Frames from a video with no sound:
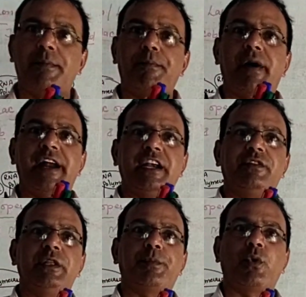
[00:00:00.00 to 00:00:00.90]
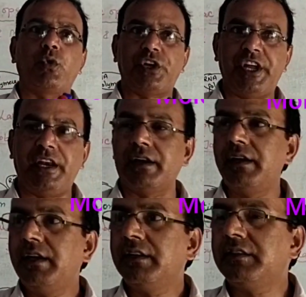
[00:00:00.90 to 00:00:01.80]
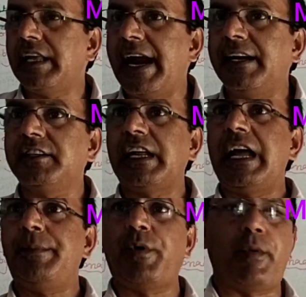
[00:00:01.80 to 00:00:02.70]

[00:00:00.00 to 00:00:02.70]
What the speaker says: combined with the protein. That type